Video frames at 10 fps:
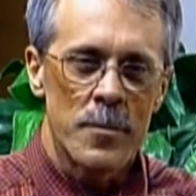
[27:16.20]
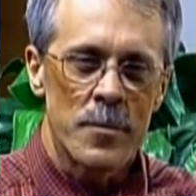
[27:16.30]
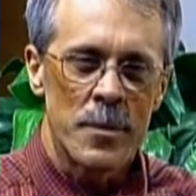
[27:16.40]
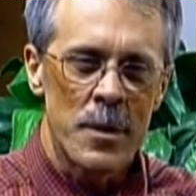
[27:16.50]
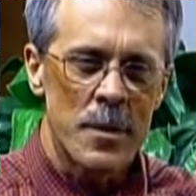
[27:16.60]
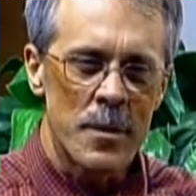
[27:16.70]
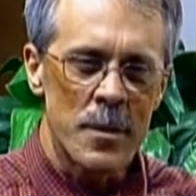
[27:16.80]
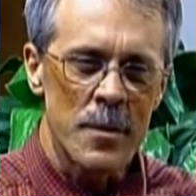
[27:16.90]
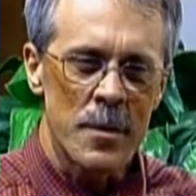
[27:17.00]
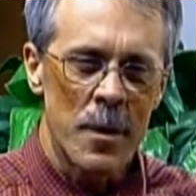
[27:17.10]
Jesus
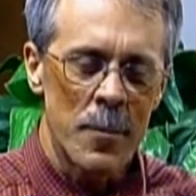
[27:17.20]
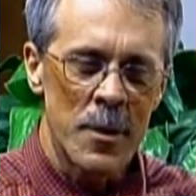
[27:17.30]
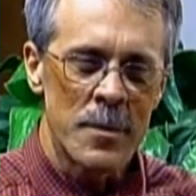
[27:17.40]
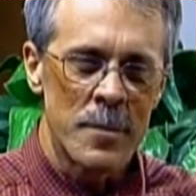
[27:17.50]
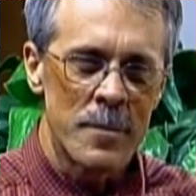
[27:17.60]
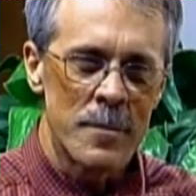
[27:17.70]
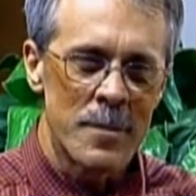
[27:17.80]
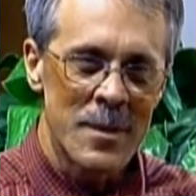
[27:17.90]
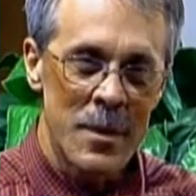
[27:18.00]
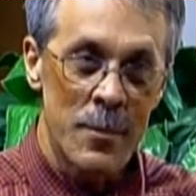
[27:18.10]
is coming
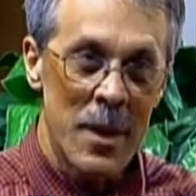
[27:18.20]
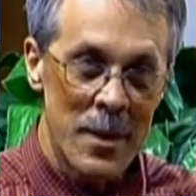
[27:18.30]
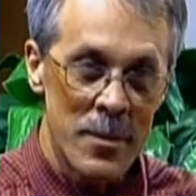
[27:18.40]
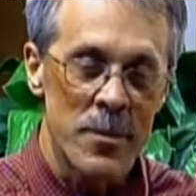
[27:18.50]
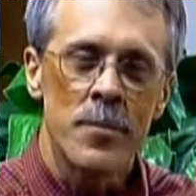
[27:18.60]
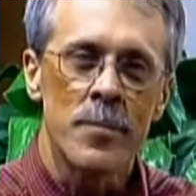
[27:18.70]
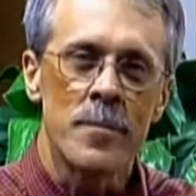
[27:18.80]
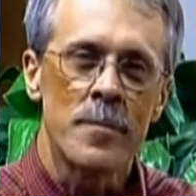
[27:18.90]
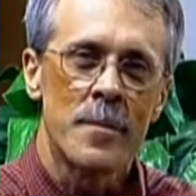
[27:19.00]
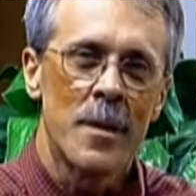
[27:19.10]
someday soon,
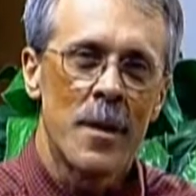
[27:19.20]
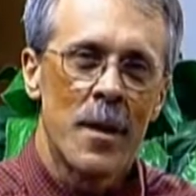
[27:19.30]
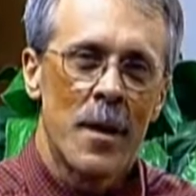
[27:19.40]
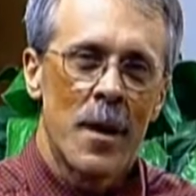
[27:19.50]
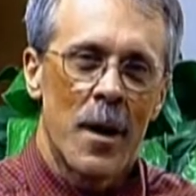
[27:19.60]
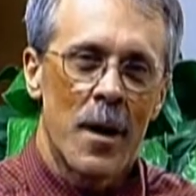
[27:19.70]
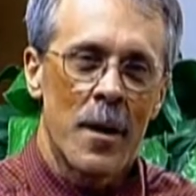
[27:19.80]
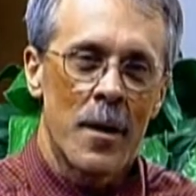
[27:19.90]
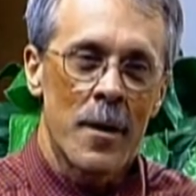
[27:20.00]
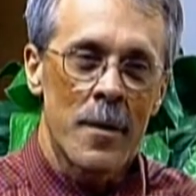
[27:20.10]

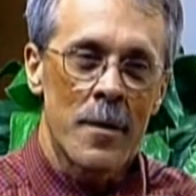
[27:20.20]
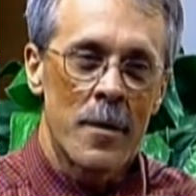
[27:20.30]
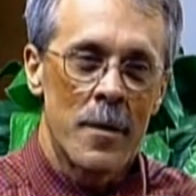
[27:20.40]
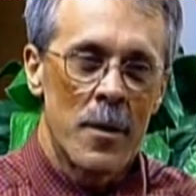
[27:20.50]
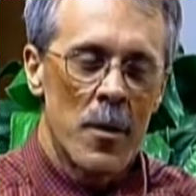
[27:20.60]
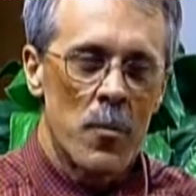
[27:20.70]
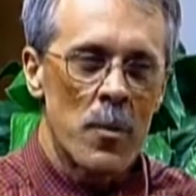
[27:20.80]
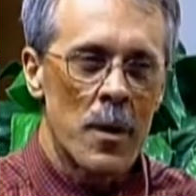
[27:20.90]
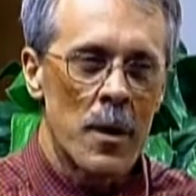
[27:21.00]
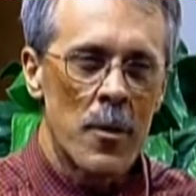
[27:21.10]
and we're
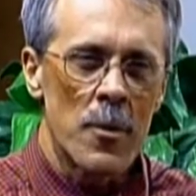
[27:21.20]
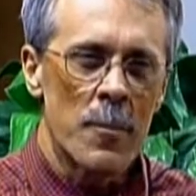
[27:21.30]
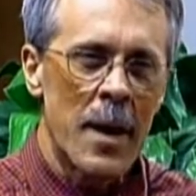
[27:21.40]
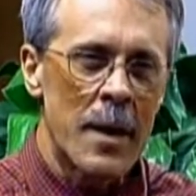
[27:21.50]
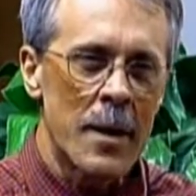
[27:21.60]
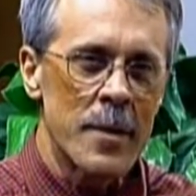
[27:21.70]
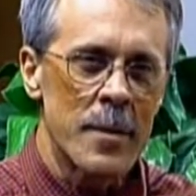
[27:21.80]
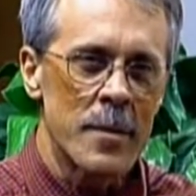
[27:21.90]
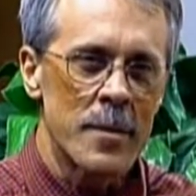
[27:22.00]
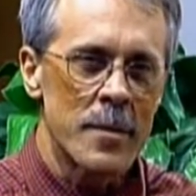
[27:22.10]
going to look back at
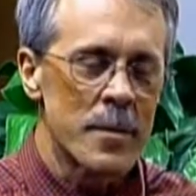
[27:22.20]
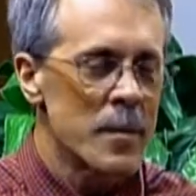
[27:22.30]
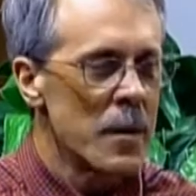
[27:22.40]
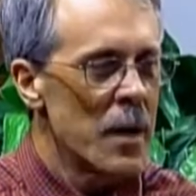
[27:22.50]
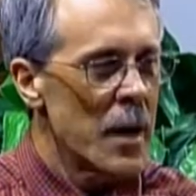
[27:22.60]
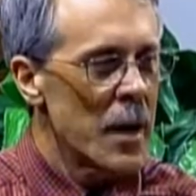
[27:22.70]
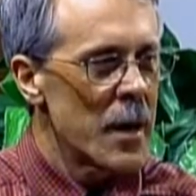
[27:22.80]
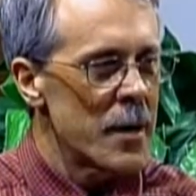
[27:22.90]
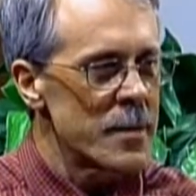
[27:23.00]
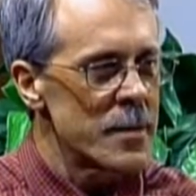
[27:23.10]
this
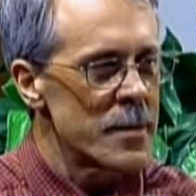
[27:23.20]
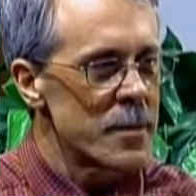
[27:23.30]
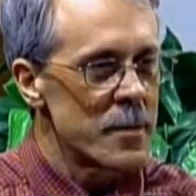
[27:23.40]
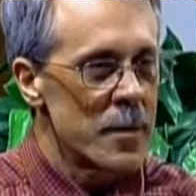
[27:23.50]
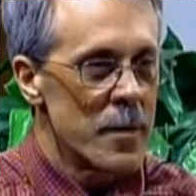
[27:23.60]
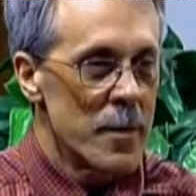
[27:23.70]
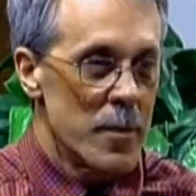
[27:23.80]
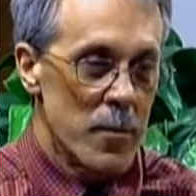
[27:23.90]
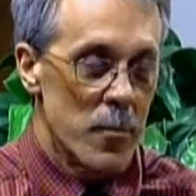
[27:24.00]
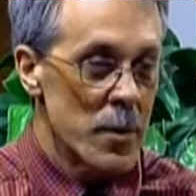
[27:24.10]
as,
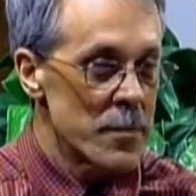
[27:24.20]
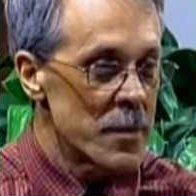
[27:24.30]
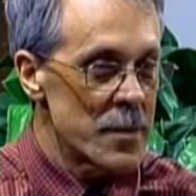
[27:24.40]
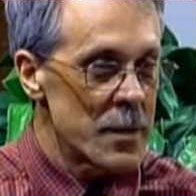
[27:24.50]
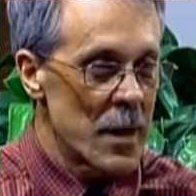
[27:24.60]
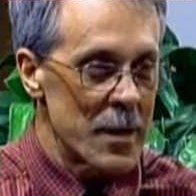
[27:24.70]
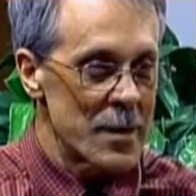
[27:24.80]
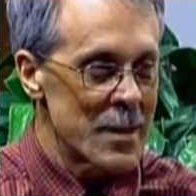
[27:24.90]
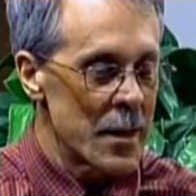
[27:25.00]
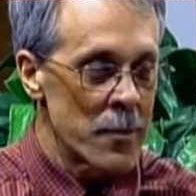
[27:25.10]
well, just like
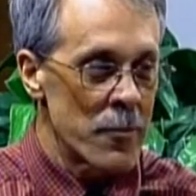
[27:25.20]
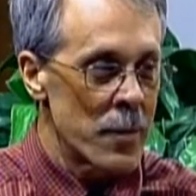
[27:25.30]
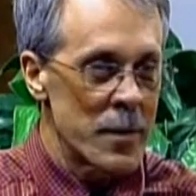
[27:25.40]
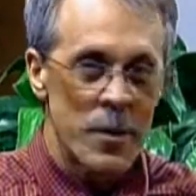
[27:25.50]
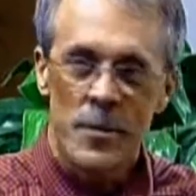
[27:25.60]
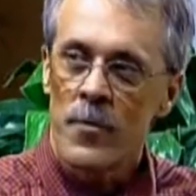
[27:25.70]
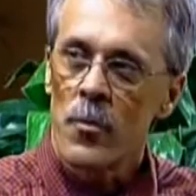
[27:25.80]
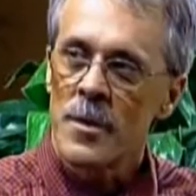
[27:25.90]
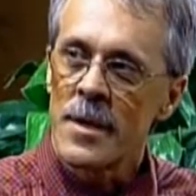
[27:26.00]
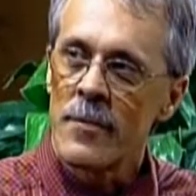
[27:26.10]
2 Corinthians
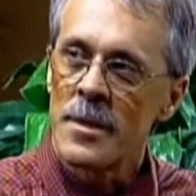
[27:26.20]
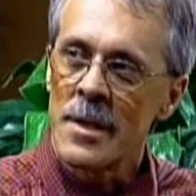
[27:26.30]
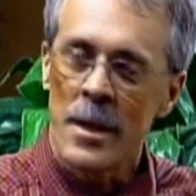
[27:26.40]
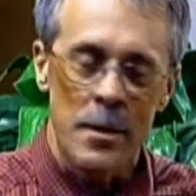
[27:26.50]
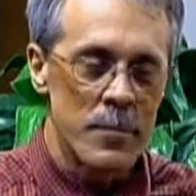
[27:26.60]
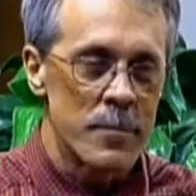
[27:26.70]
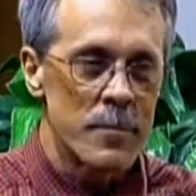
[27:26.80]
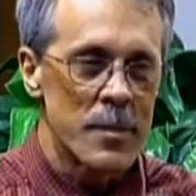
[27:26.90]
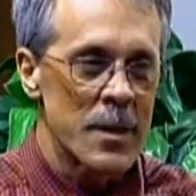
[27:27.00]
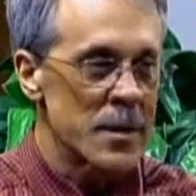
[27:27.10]
4:17
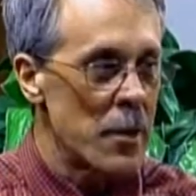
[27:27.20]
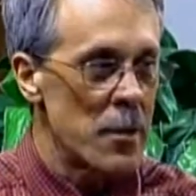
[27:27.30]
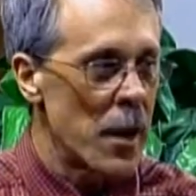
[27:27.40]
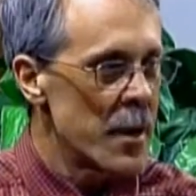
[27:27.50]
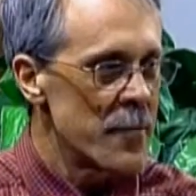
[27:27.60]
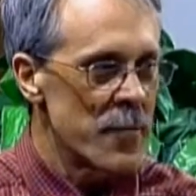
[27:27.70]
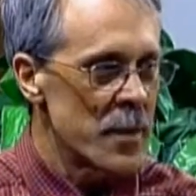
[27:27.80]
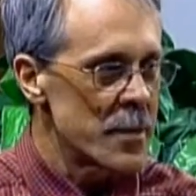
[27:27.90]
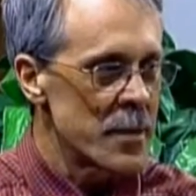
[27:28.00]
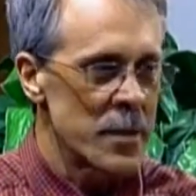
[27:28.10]
says, our light
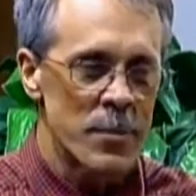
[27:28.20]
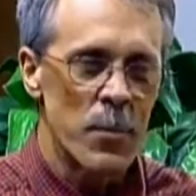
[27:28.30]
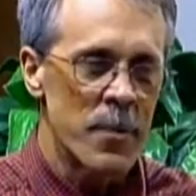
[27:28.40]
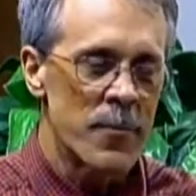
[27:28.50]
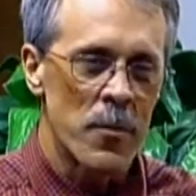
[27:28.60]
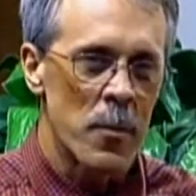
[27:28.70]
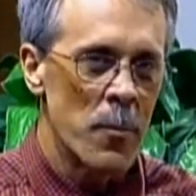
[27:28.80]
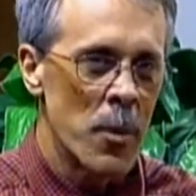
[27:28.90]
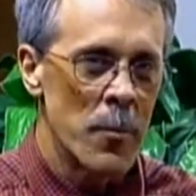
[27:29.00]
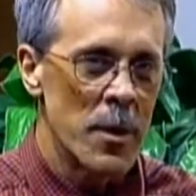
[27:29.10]
affliction is but for a
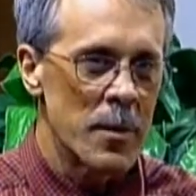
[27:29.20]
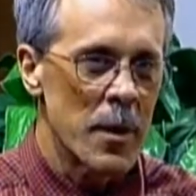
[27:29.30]
moment,